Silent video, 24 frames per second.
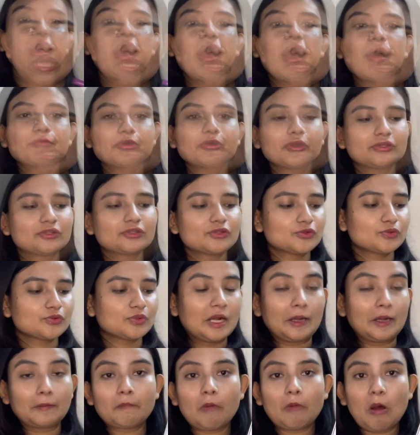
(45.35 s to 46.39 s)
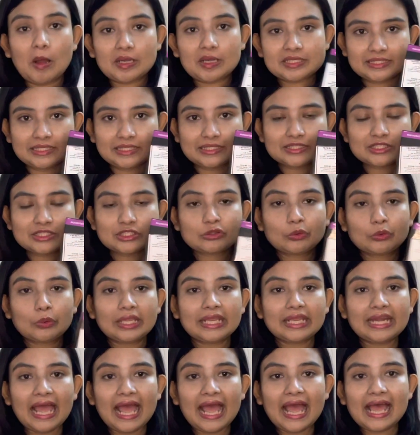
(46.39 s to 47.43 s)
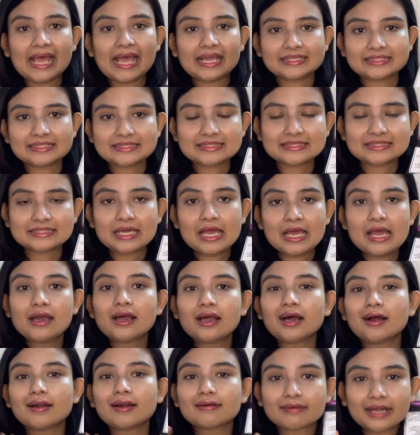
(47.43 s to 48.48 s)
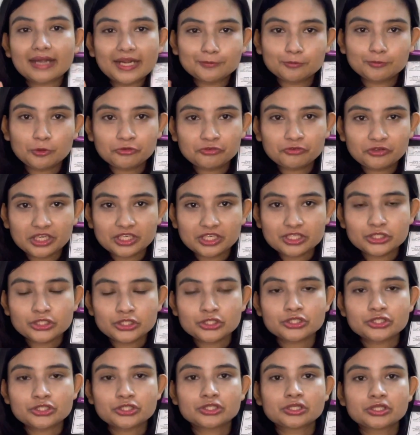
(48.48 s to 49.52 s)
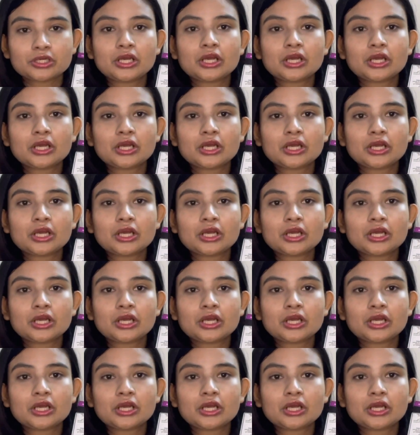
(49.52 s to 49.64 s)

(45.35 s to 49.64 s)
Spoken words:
I'm going to unbox it. So it has a rainbow finish